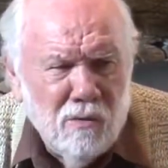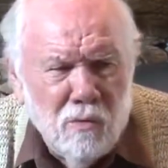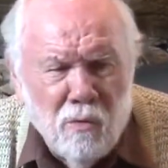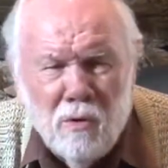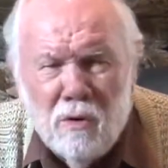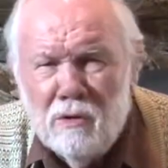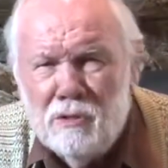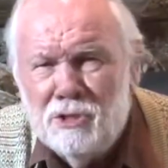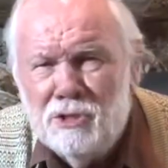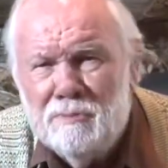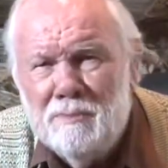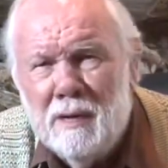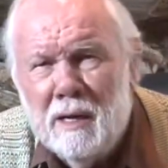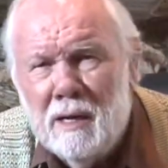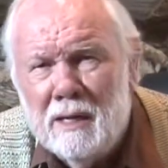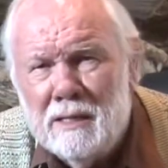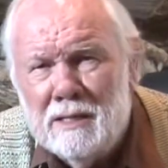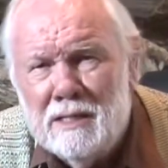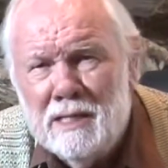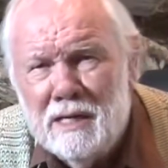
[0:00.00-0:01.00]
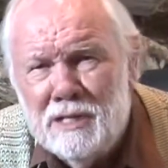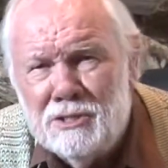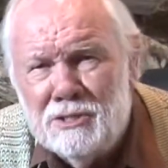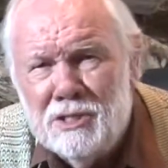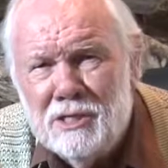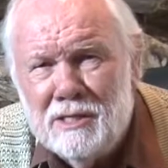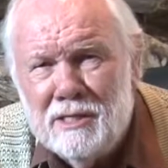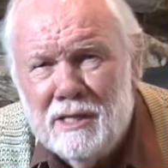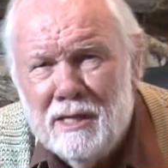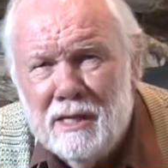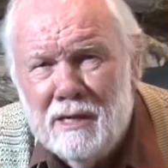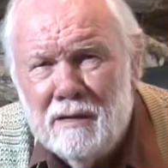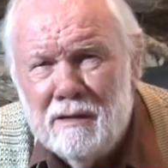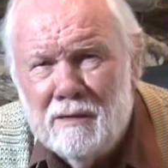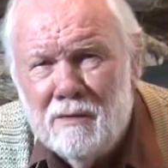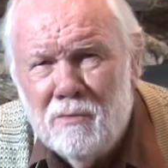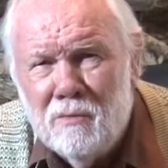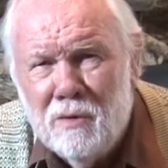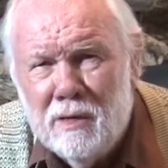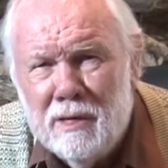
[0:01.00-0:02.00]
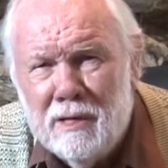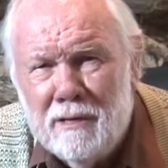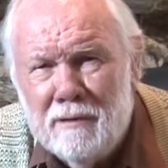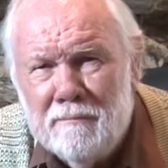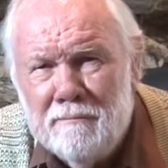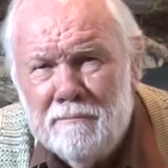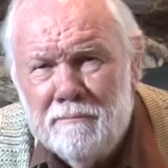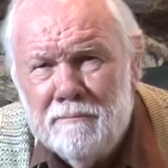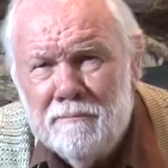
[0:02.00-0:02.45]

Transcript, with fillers: word spelling test at the end of the week.